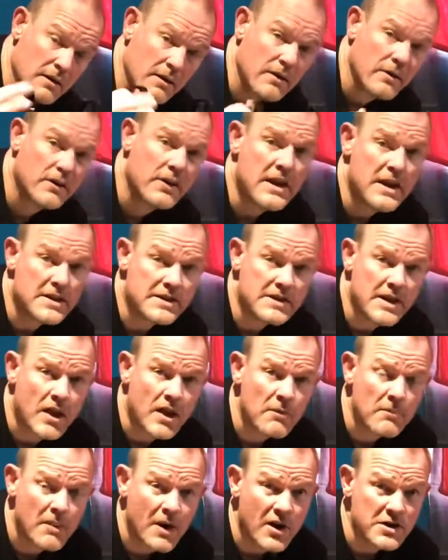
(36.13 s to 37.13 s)
The
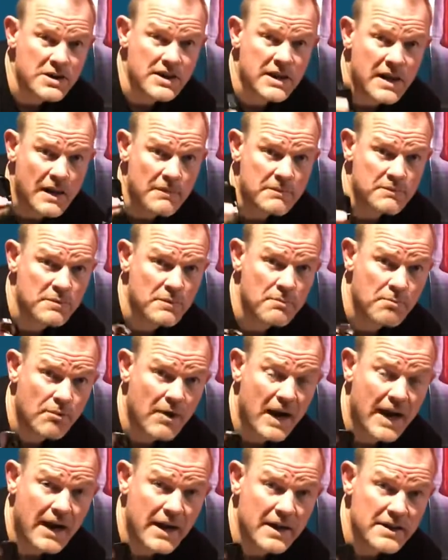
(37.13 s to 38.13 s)
soundbar actually comes with
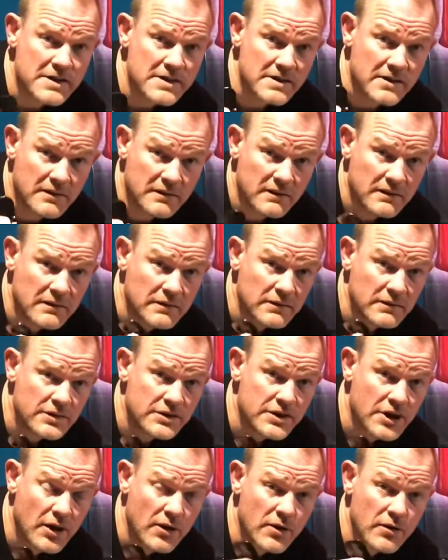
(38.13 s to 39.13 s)
brackets.
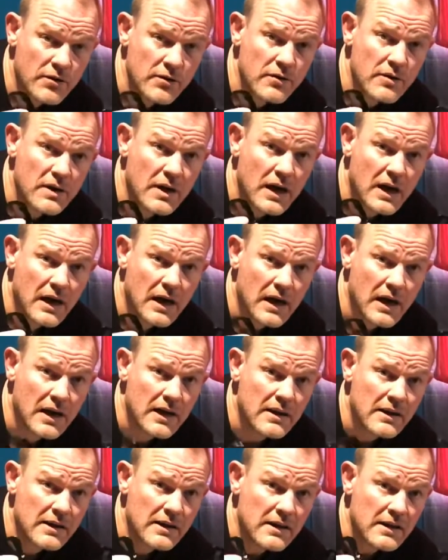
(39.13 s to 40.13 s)
So
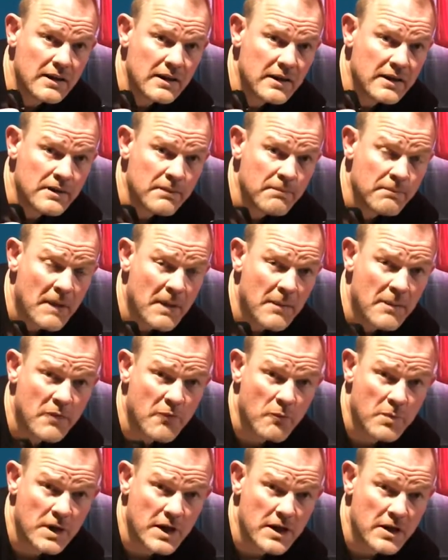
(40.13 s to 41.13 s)
maybe
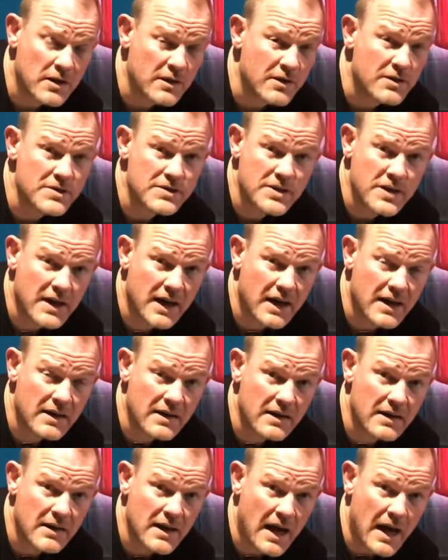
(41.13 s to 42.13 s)
everybody knows that that
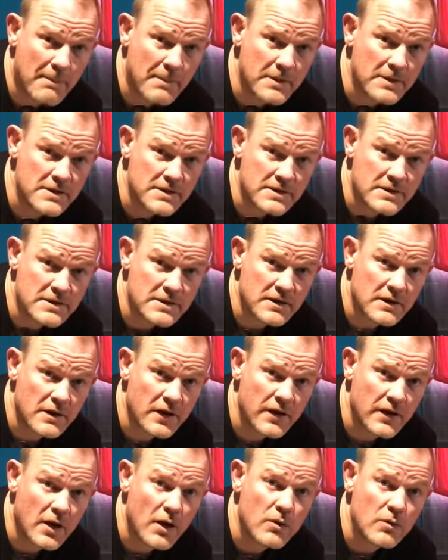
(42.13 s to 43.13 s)
happens. In
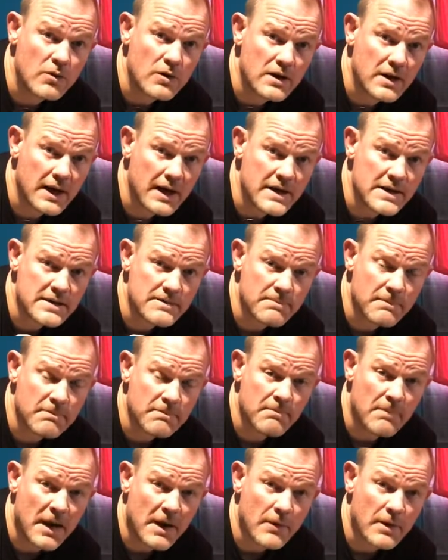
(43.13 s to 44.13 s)
the olden days,
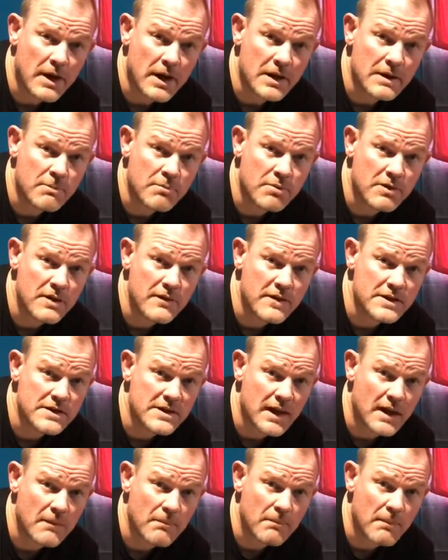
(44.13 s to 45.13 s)
back when I had the previous
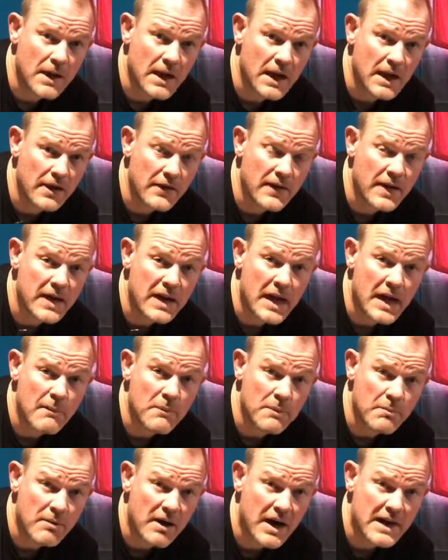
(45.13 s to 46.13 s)
soundbar, they came
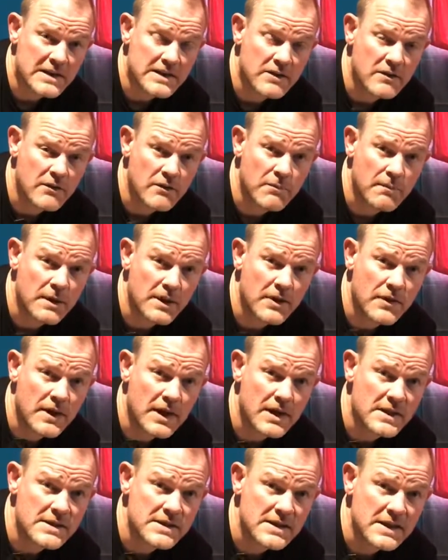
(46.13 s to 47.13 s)
with brackets and they were big
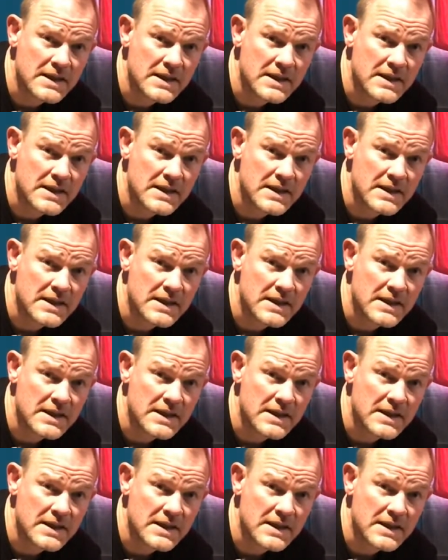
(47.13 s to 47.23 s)
things.